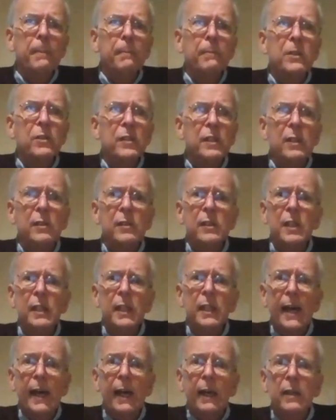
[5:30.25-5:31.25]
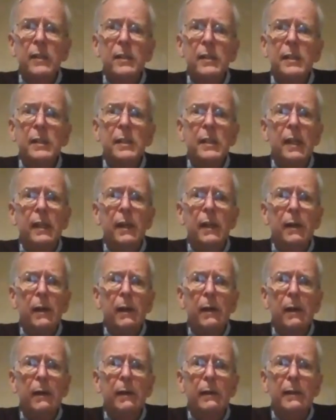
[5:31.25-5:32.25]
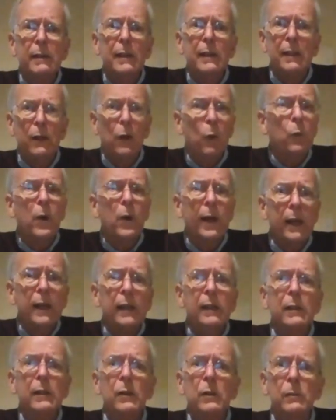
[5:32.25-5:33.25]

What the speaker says: Cincinnatus in a way,